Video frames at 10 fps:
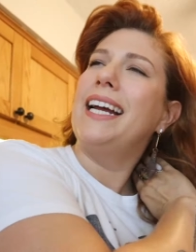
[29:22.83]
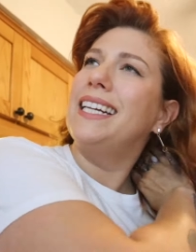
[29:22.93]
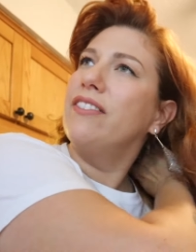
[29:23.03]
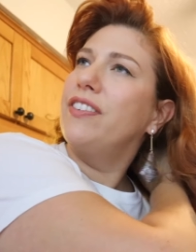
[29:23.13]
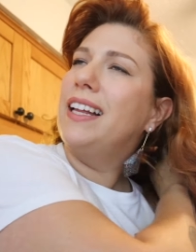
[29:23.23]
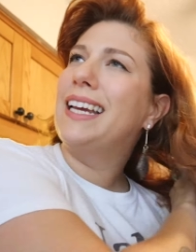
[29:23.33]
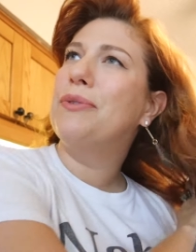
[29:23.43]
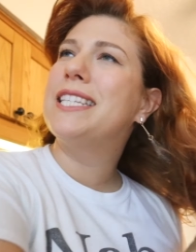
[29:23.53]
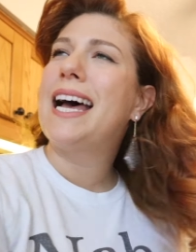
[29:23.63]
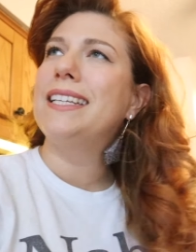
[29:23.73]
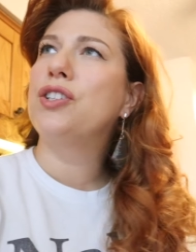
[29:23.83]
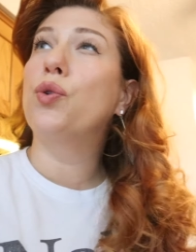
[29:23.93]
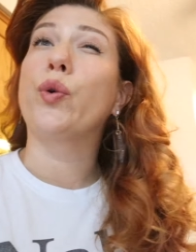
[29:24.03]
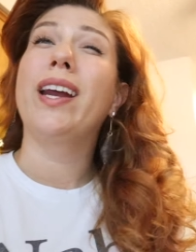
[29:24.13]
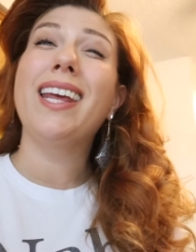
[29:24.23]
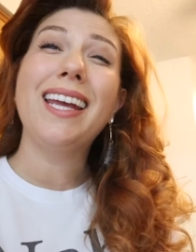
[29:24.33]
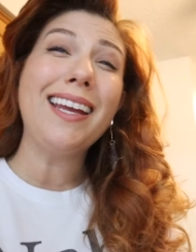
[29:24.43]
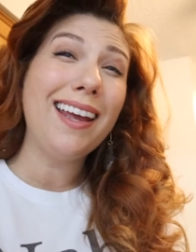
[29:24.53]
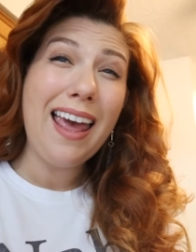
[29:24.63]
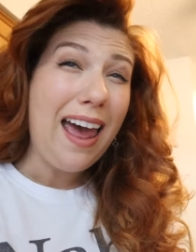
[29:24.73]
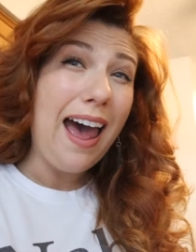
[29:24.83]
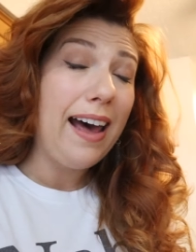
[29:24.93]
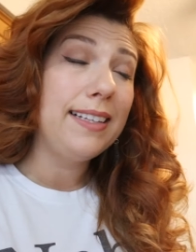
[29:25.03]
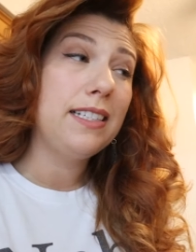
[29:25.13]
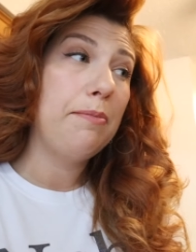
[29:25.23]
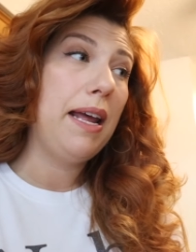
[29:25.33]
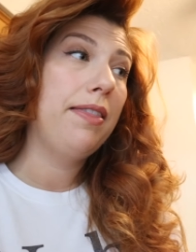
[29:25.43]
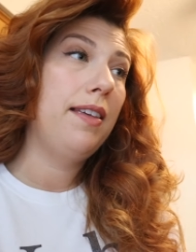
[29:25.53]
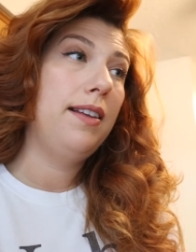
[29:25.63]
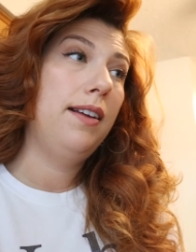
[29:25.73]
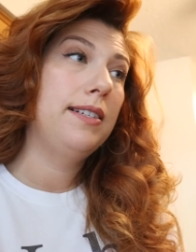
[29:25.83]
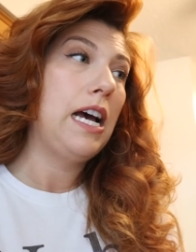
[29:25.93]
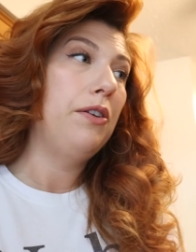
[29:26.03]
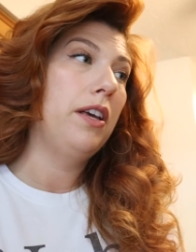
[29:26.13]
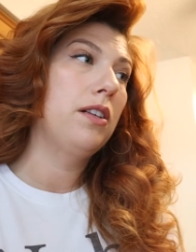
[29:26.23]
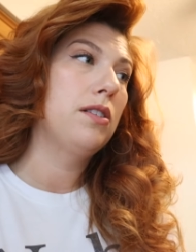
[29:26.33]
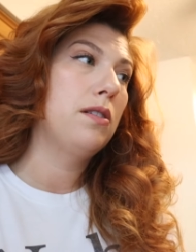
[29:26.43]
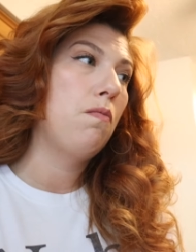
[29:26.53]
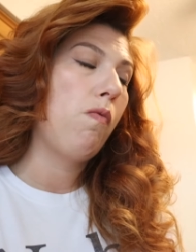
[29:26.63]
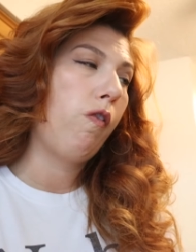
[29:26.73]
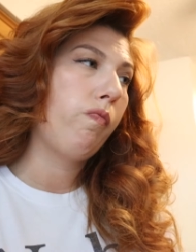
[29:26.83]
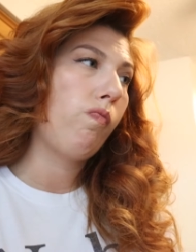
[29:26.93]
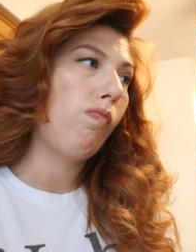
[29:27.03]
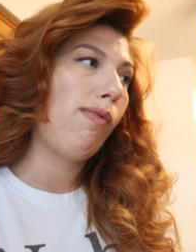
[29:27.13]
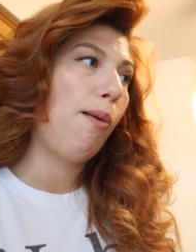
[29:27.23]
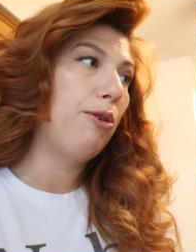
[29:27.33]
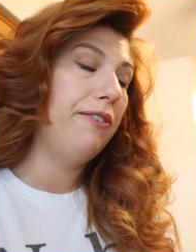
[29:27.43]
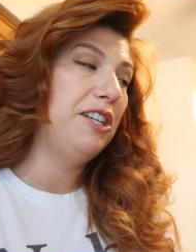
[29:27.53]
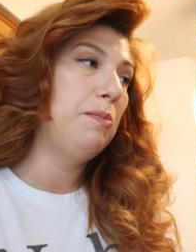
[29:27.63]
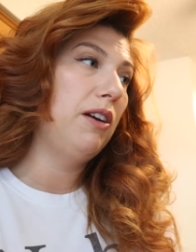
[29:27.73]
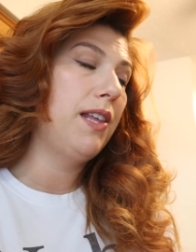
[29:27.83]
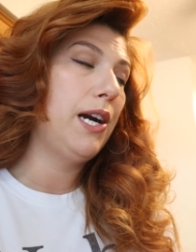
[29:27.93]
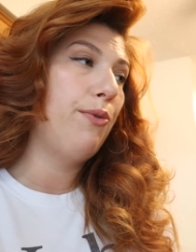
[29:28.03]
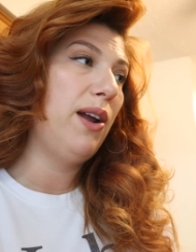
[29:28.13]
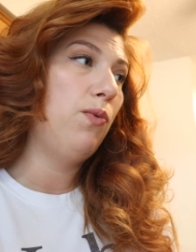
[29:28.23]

I didn't feel like it was as gritty as Samantha Downing's previous book that I read